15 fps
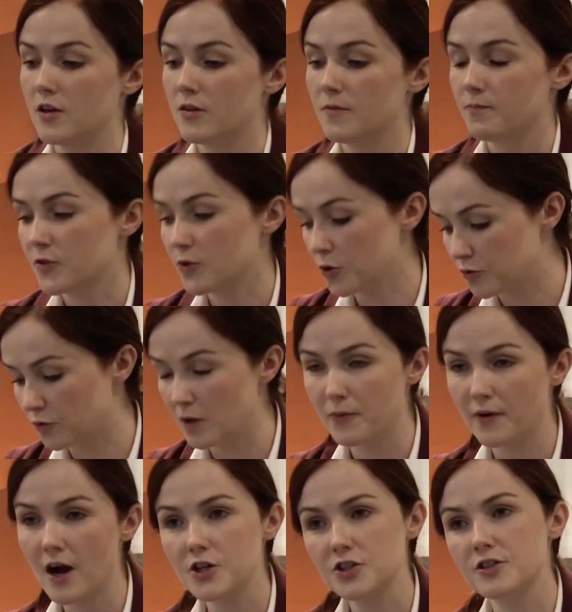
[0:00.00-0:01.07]
social
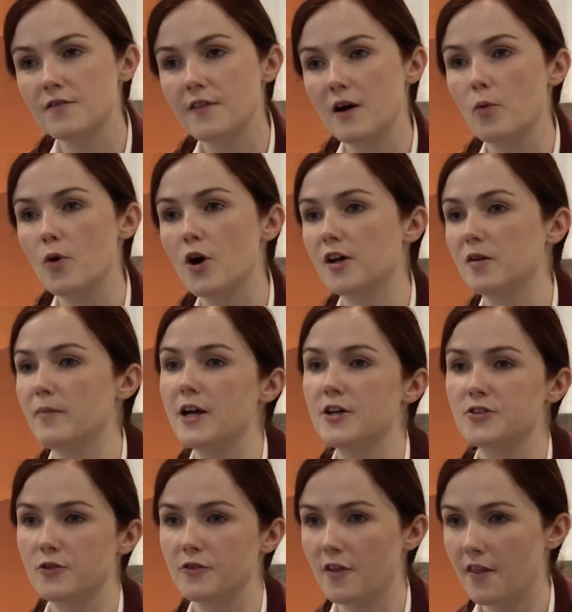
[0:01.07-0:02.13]
reproduction of that work and make
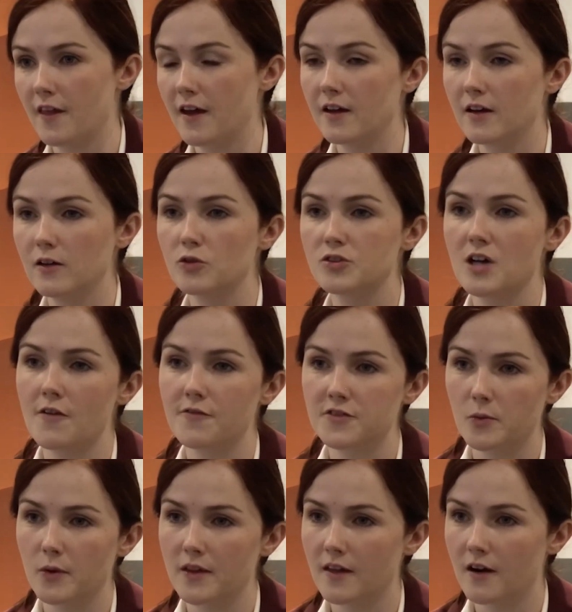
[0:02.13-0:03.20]
sure that they're looked after
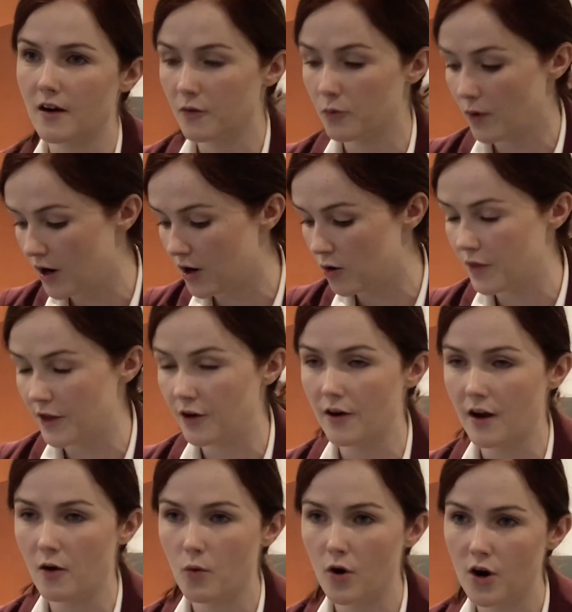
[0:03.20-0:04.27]
when they're unwell, they're not
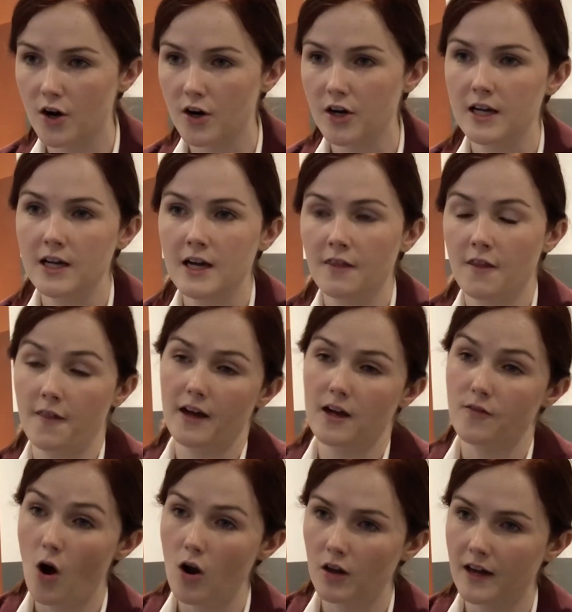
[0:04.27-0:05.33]
at work, that they have
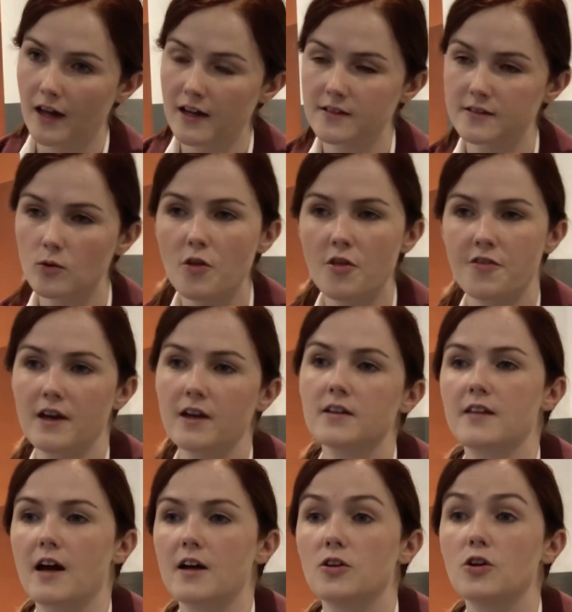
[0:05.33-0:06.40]
holidays, all the things
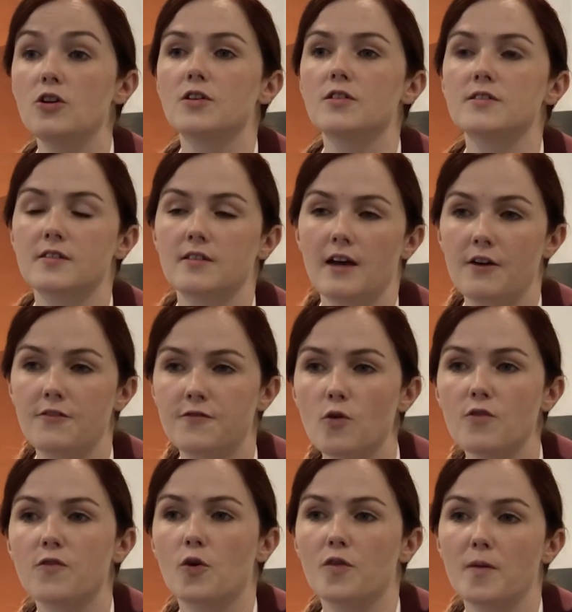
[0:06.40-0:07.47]
that unions had
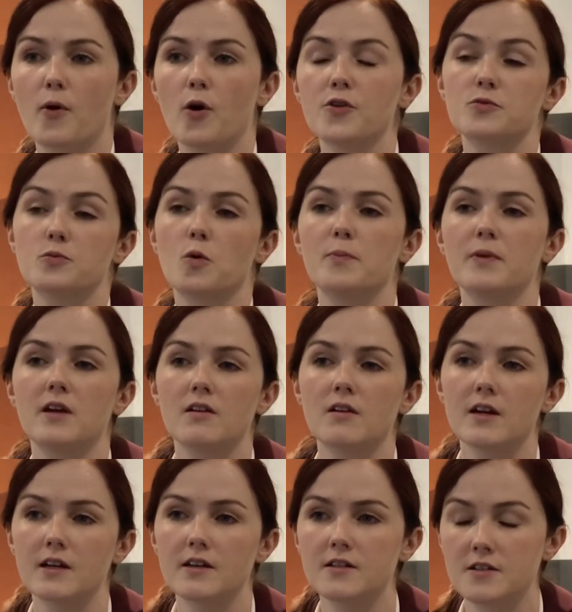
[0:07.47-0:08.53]
fought for in the post-war
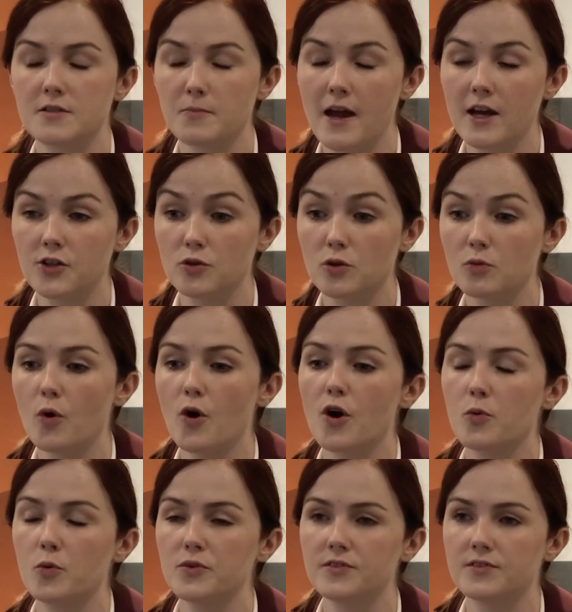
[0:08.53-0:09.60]
period to make sure
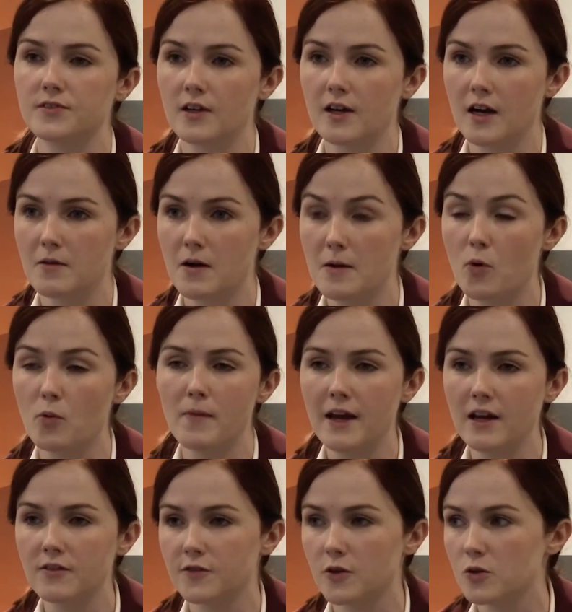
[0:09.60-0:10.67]
work was a more
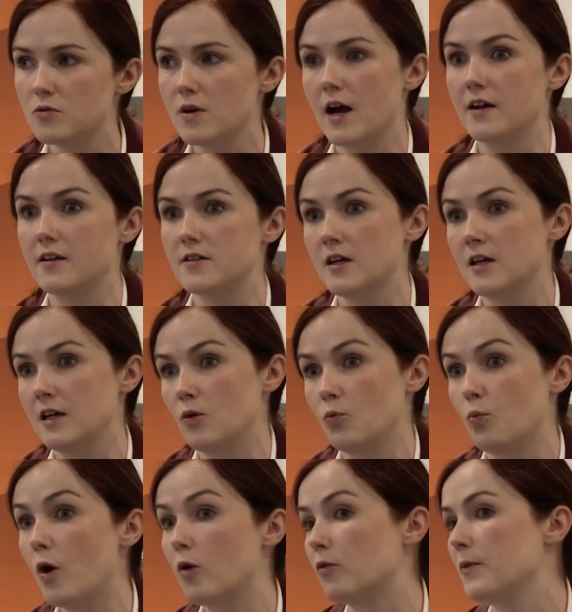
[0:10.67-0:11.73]
meaningful and
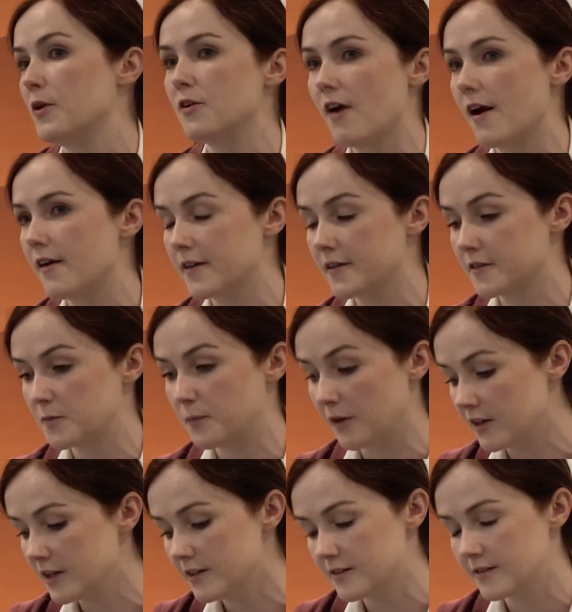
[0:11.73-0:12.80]
well-remunerated
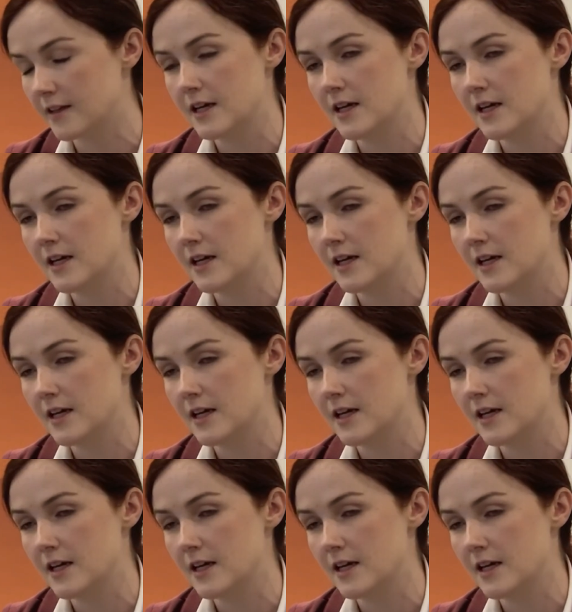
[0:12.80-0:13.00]
experience.